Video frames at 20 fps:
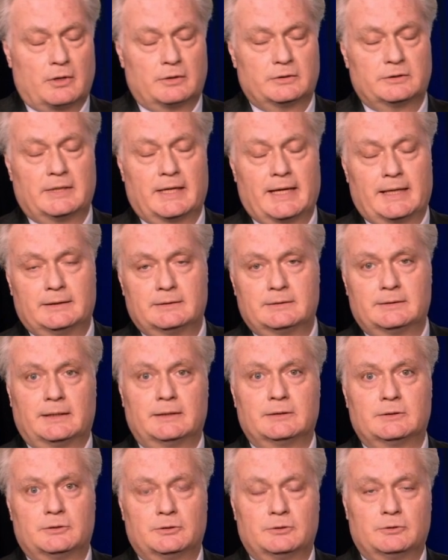translates
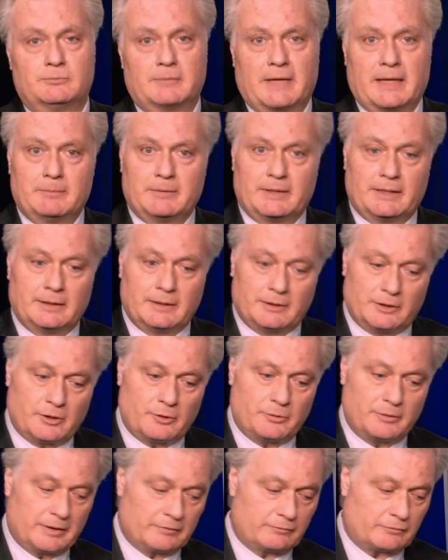into maybe
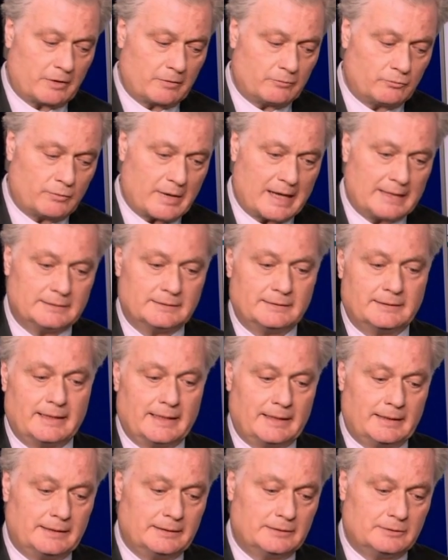going from once
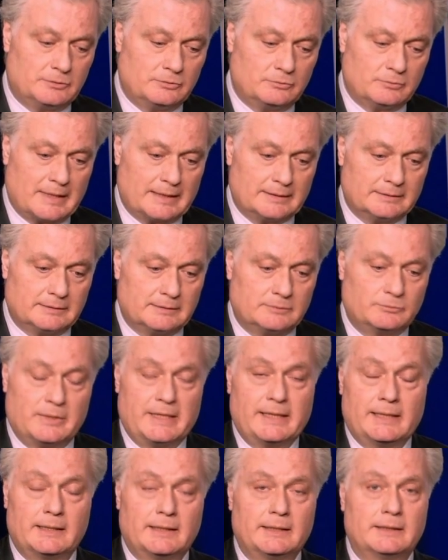daily to once
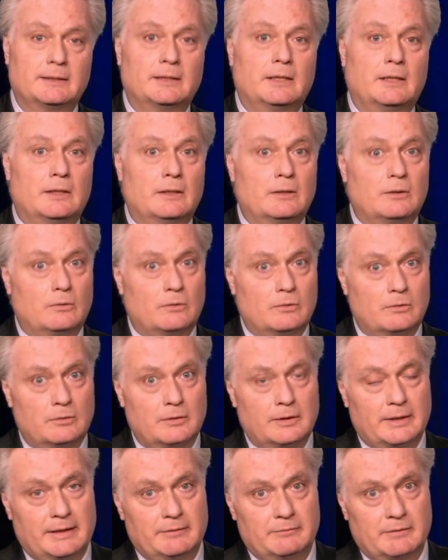weekly
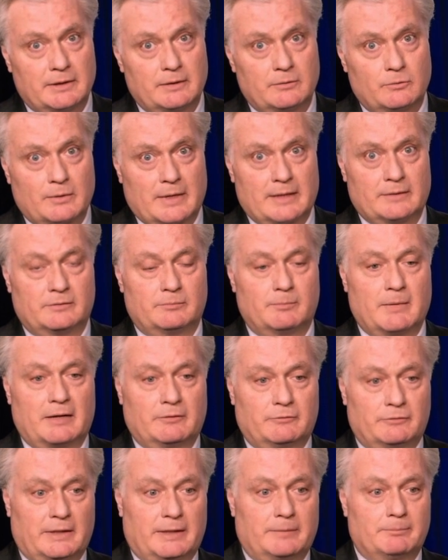or even once
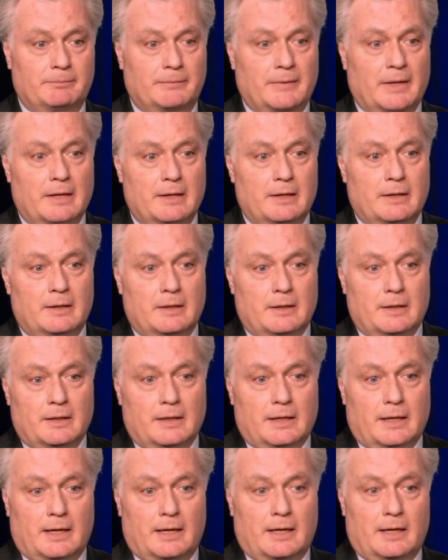monthly.
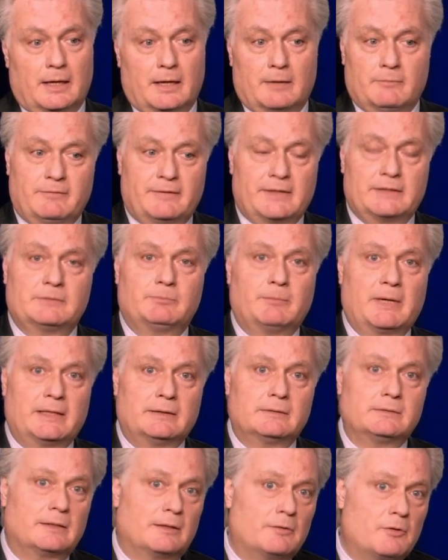This
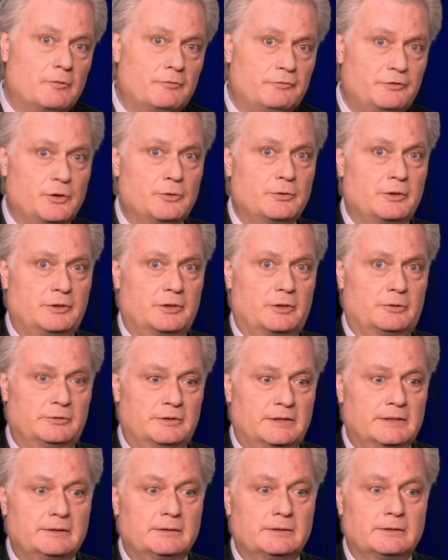means fewer
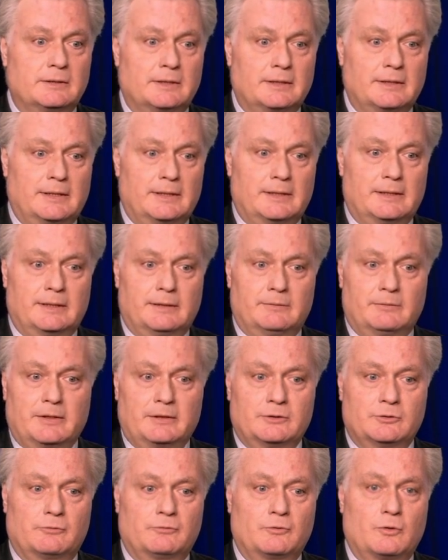doses.
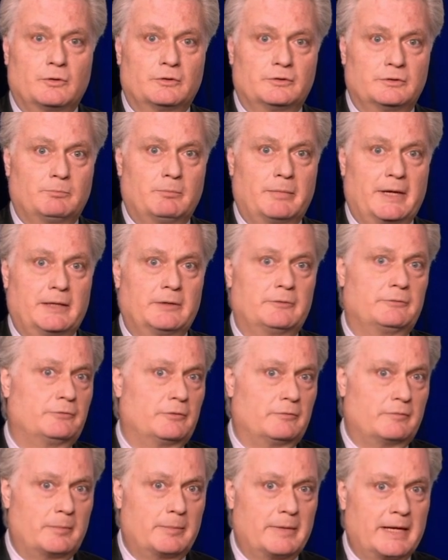It's of course better
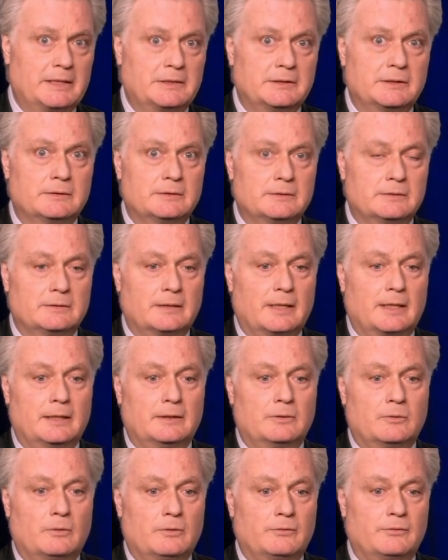for the patients,
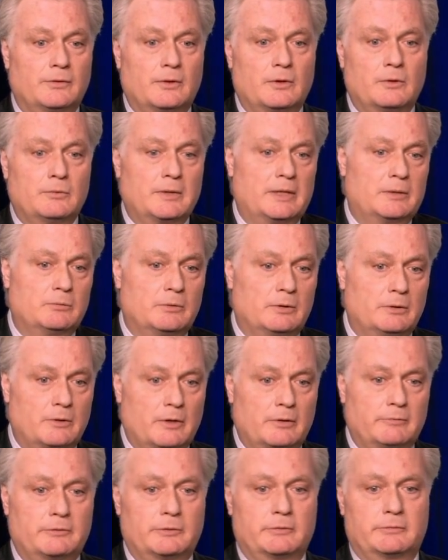and also it will
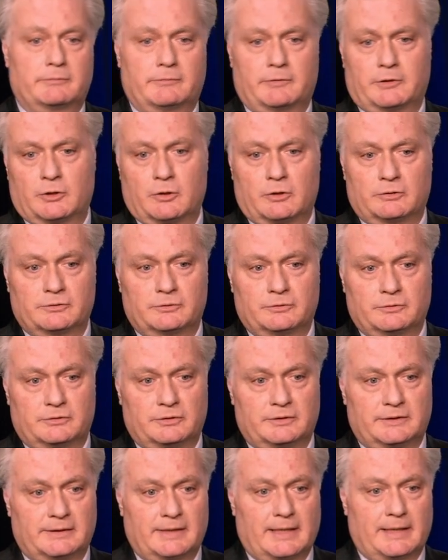lower the cost to
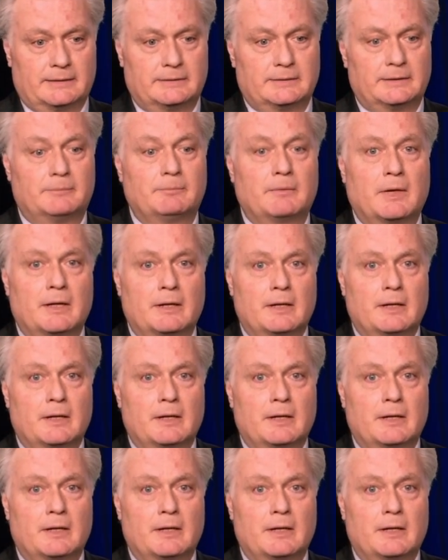society.